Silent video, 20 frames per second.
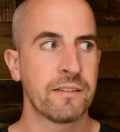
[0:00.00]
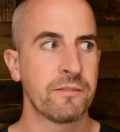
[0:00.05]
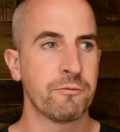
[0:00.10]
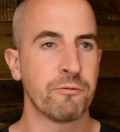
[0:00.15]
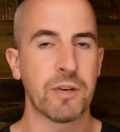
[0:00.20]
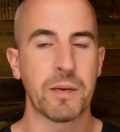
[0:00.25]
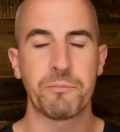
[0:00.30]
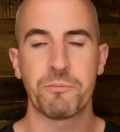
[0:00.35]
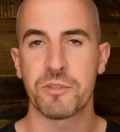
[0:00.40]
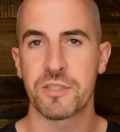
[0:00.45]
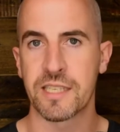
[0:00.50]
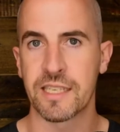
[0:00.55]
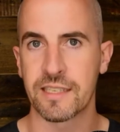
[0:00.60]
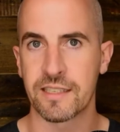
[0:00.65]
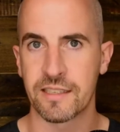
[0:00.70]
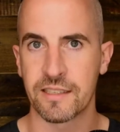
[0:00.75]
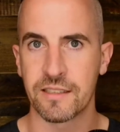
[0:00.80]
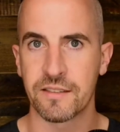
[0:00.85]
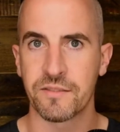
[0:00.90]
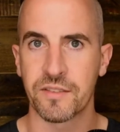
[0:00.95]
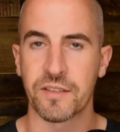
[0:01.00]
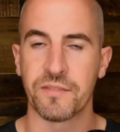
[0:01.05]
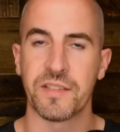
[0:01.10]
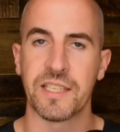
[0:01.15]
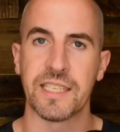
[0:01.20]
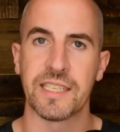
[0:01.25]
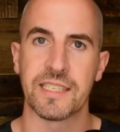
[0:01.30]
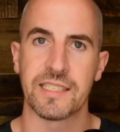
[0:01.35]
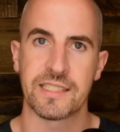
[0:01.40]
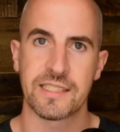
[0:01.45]
representative of
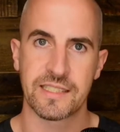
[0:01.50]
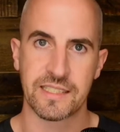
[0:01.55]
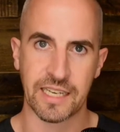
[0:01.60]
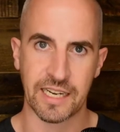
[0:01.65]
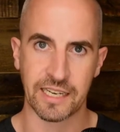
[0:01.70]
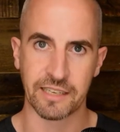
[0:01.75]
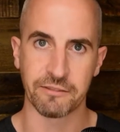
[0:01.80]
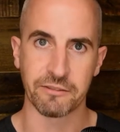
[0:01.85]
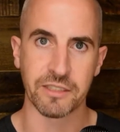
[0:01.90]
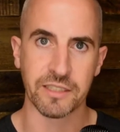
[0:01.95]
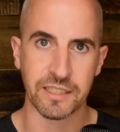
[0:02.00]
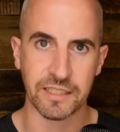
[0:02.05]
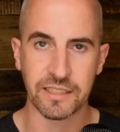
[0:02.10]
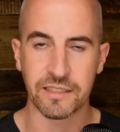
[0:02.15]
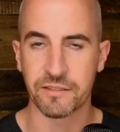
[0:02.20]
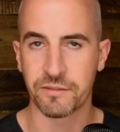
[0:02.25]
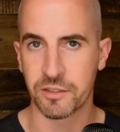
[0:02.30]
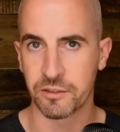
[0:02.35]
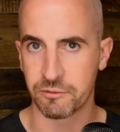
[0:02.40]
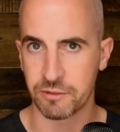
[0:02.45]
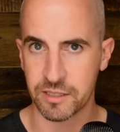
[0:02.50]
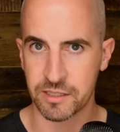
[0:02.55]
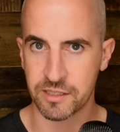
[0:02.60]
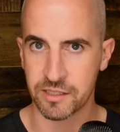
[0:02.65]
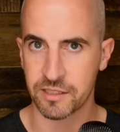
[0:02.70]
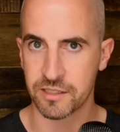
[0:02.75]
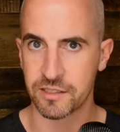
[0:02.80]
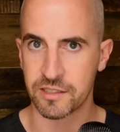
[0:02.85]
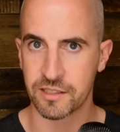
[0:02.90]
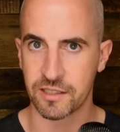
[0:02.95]
the entirety of the
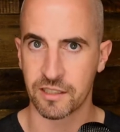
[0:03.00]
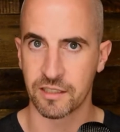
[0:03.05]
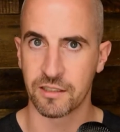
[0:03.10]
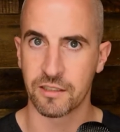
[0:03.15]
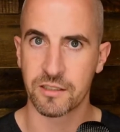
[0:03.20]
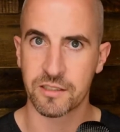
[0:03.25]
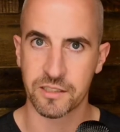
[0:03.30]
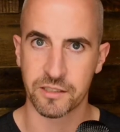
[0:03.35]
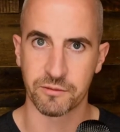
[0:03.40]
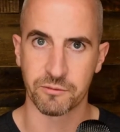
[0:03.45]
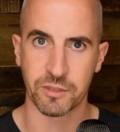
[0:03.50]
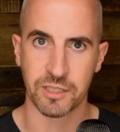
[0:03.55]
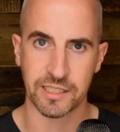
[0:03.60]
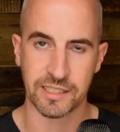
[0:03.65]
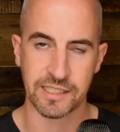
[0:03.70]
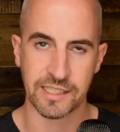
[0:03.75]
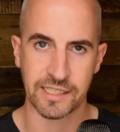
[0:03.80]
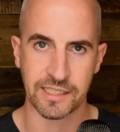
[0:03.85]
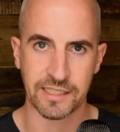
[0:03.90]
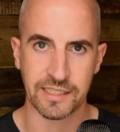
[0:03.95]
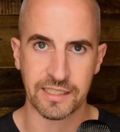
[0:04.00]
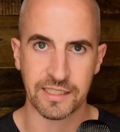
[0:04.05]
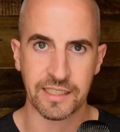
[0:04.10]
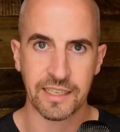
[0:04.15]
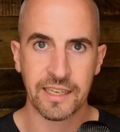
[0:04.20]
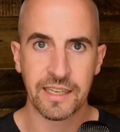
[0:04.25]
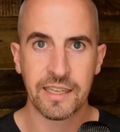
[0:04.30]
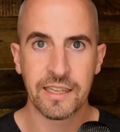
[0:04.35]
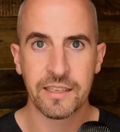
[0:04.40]
research that looks at running technique,